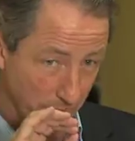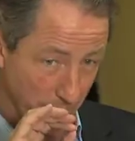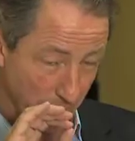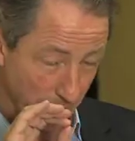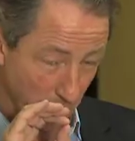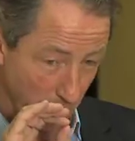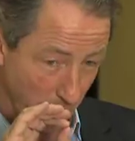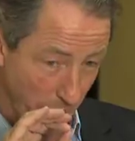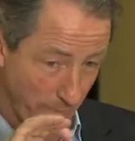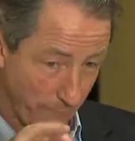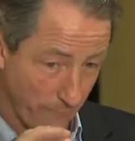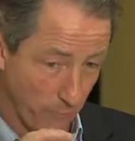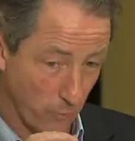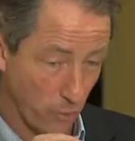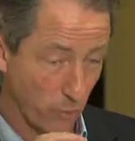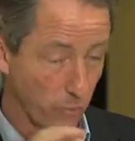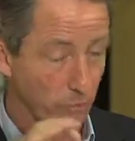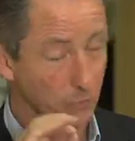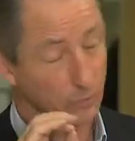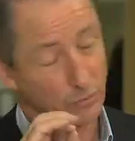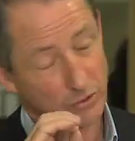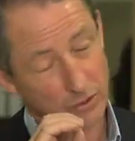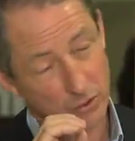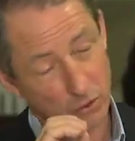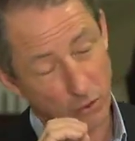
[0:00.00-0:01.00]
the way
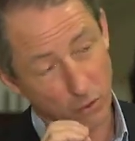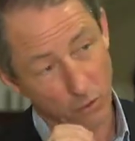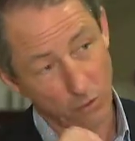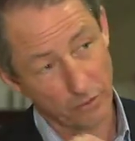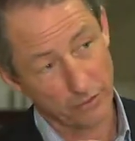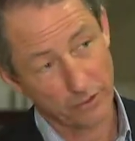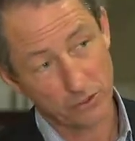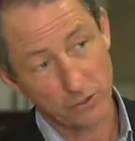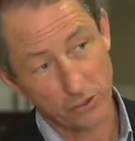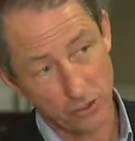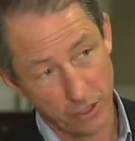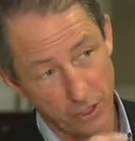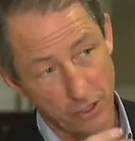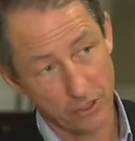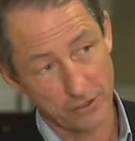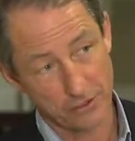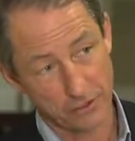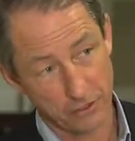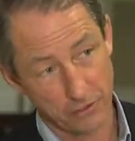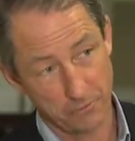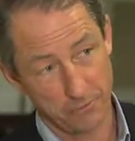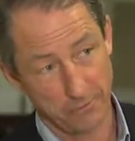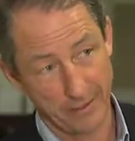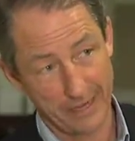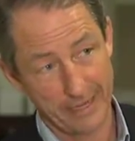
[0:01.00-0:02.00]
forward was called
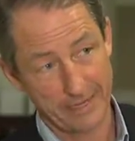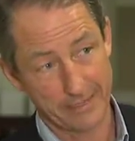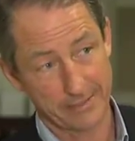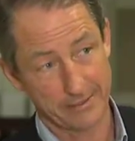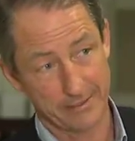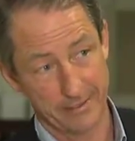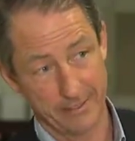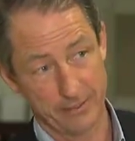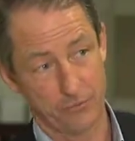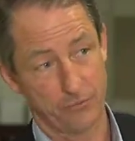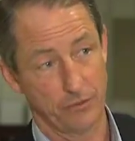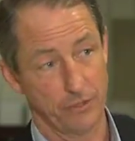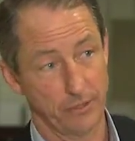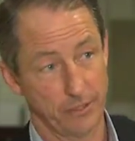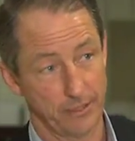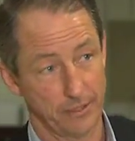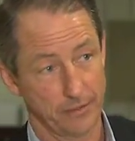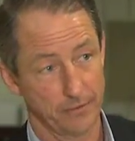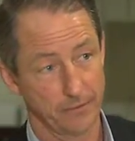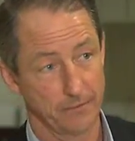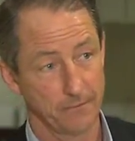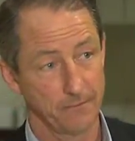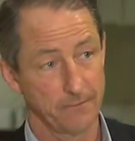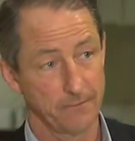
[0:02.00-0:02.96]
task-based intranet,